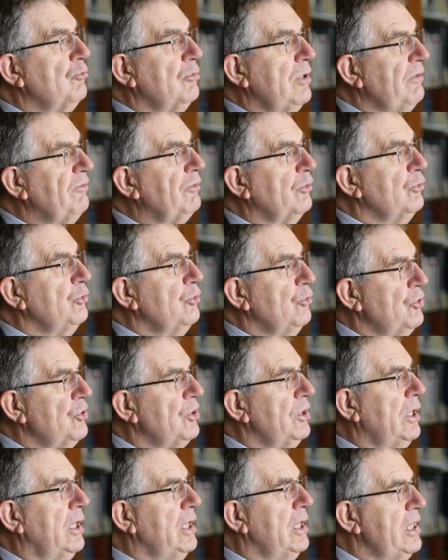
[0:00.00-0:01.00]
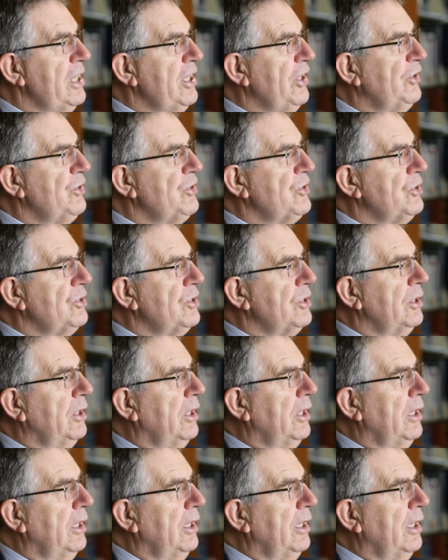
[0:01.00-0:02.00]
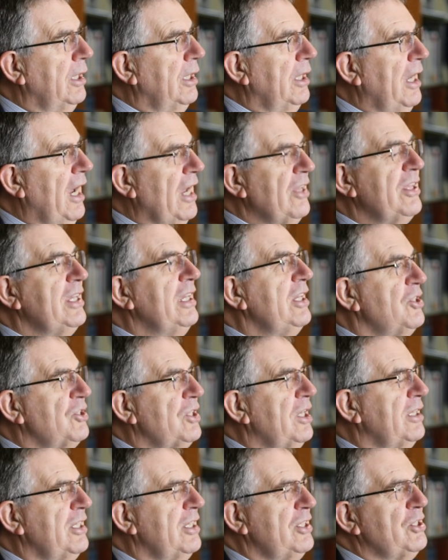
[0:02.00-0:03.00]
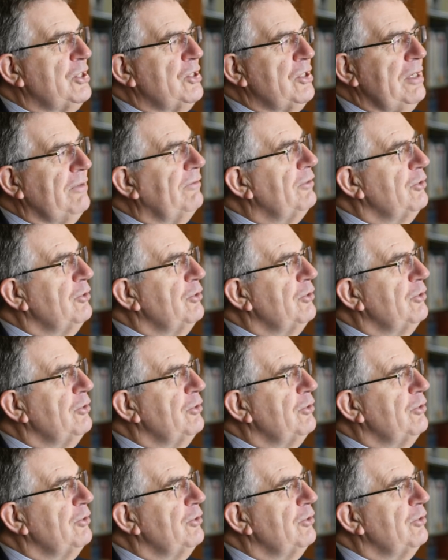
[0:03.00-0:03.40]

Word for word: revolutionized. I think he said, this has